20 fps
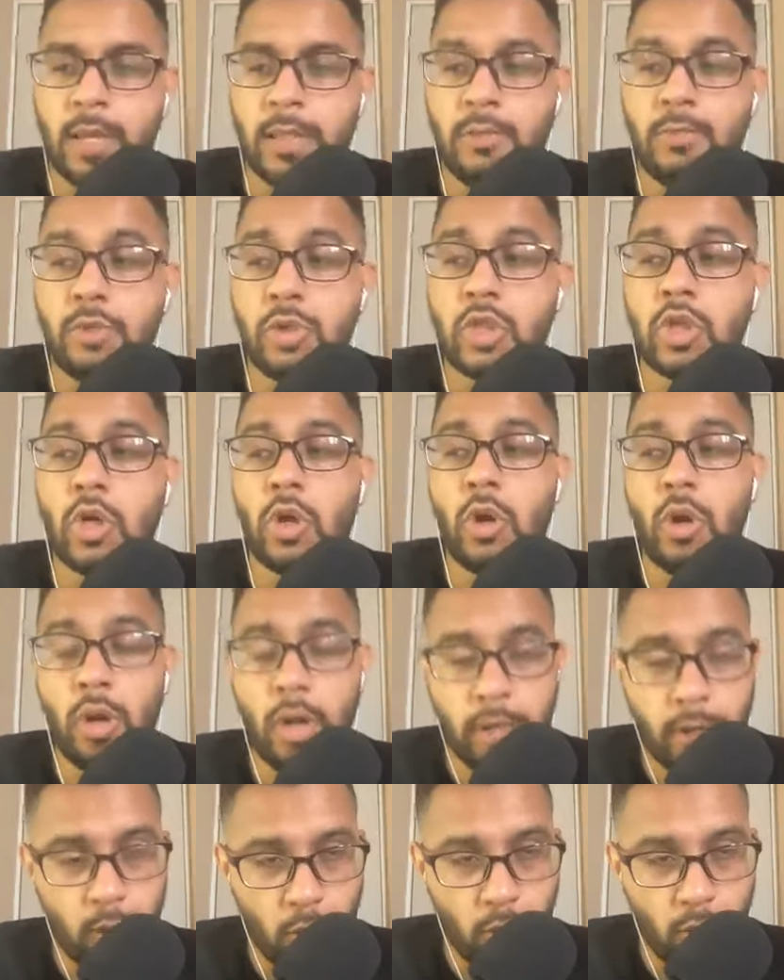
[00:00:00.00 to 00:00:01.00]
The
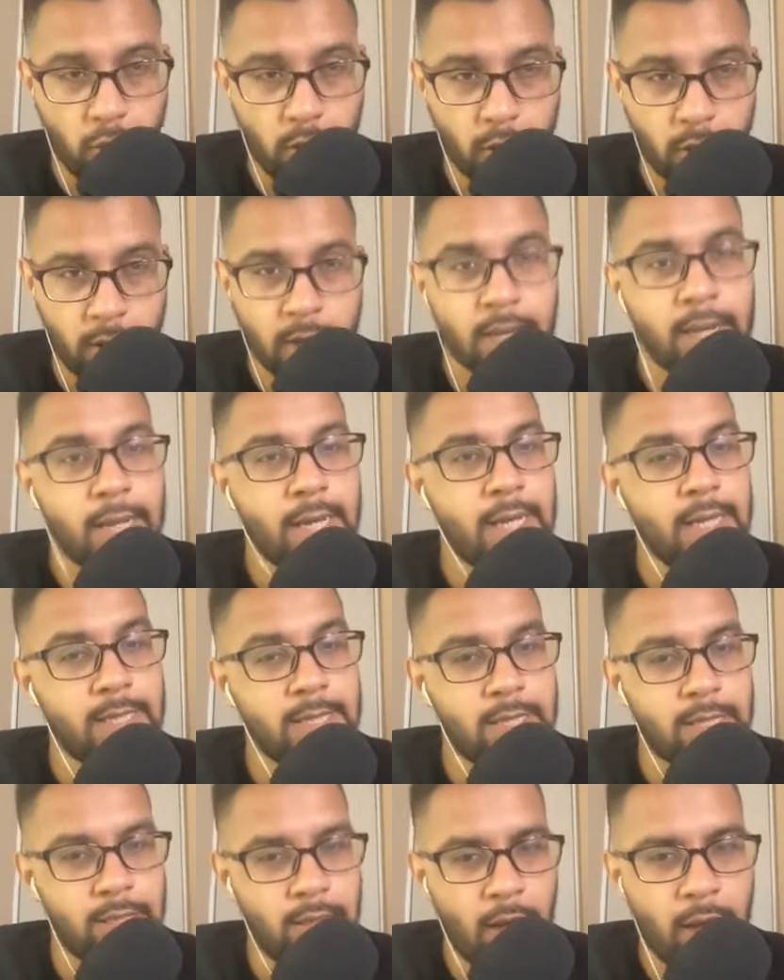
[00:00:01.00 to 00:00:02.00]
returning order
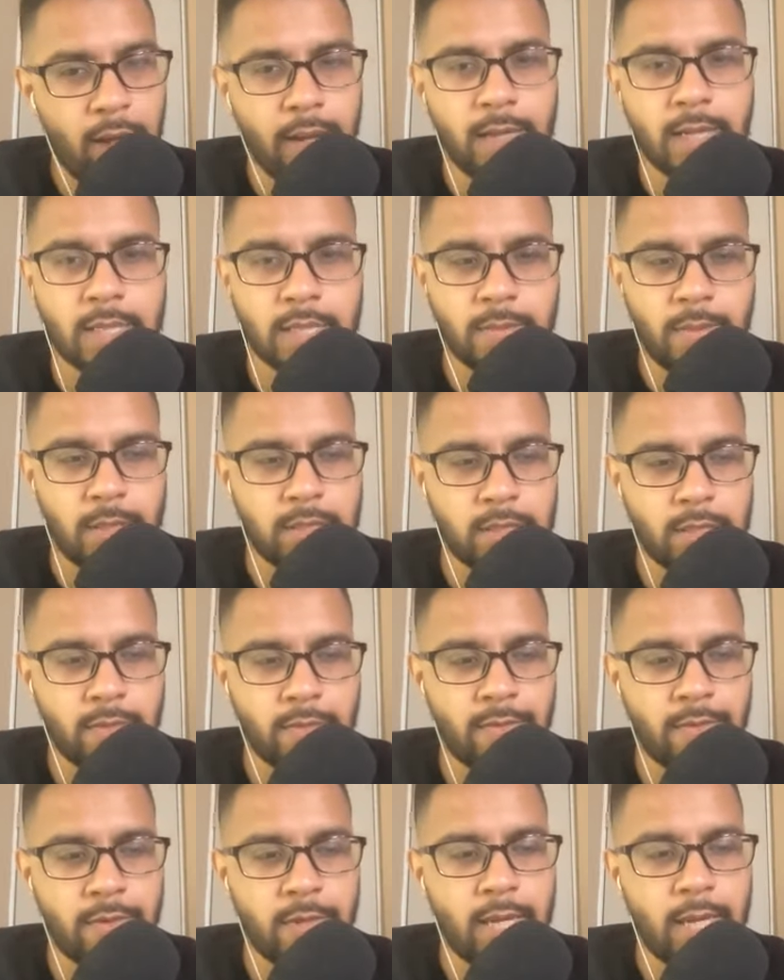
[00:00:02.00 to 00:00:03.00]
is not
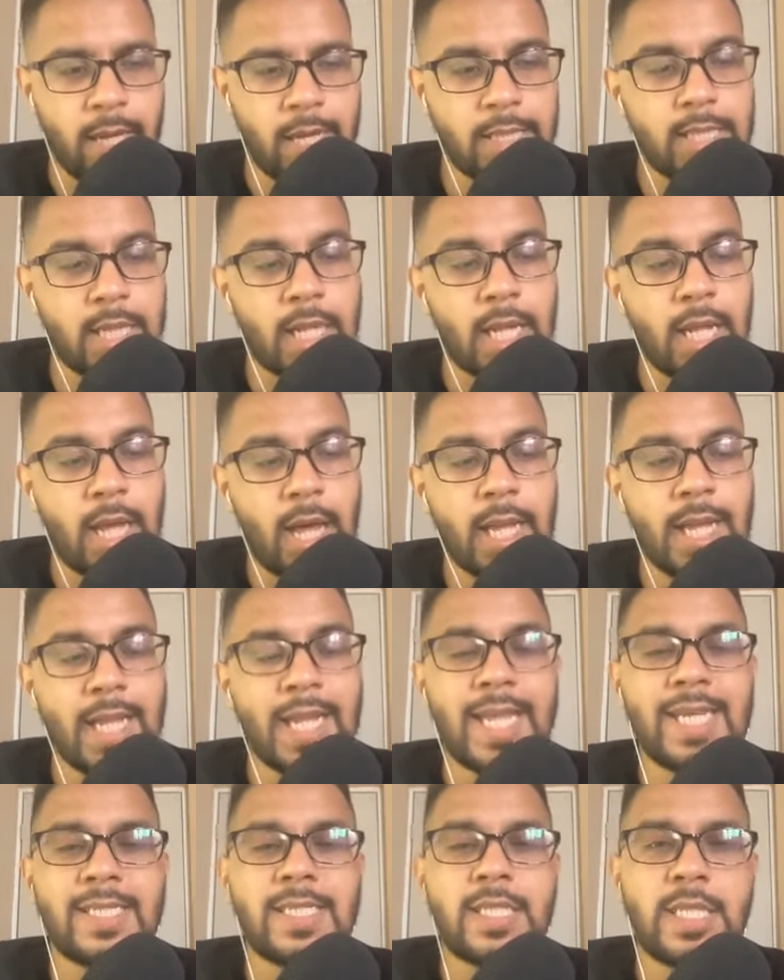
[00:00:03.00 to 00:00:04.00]
expensive. It's a lot
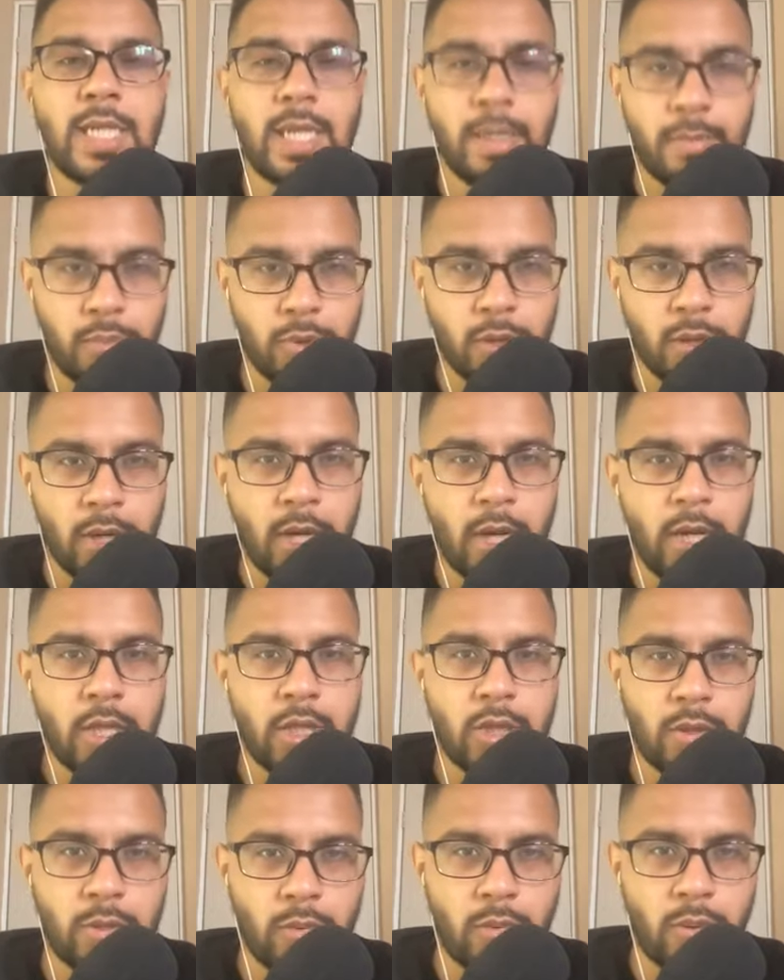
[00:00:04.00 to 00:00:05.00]
less cheaper
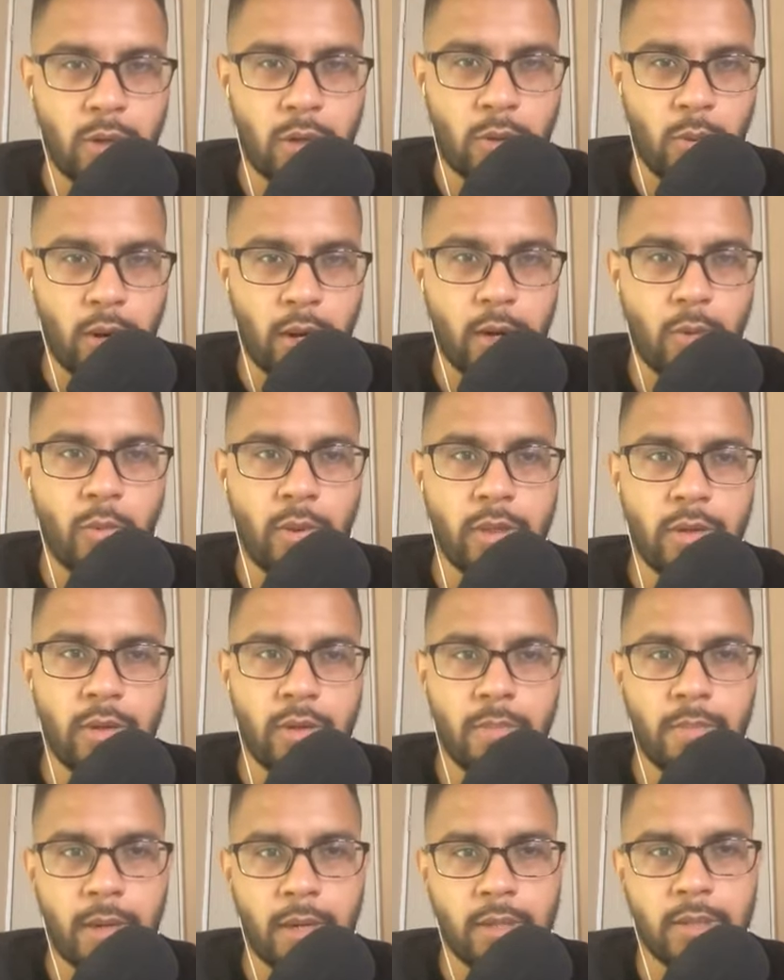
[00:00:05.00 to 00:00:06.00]
to acquire when you
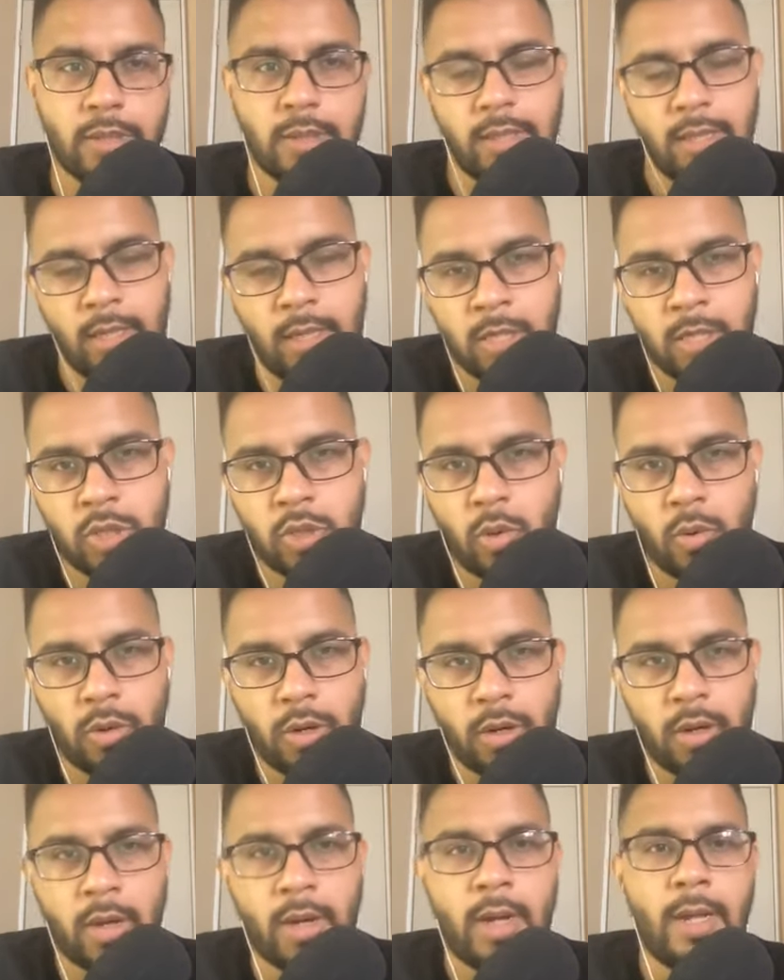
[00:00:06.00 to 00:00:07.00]
compare it to the initial
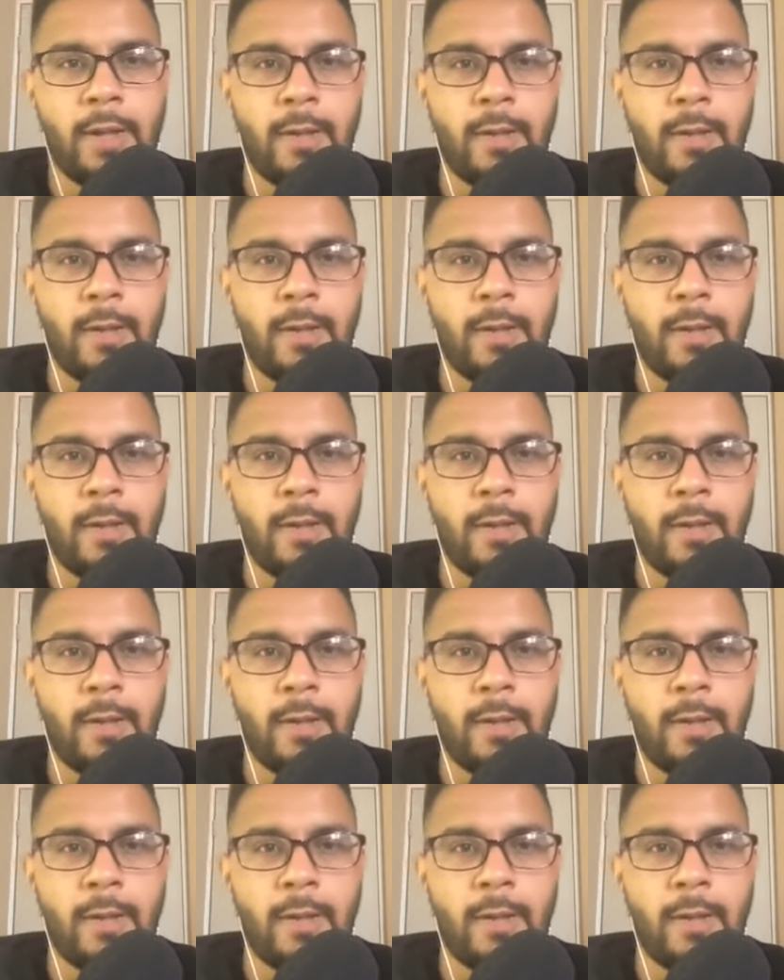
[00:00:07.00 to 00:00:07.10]
order.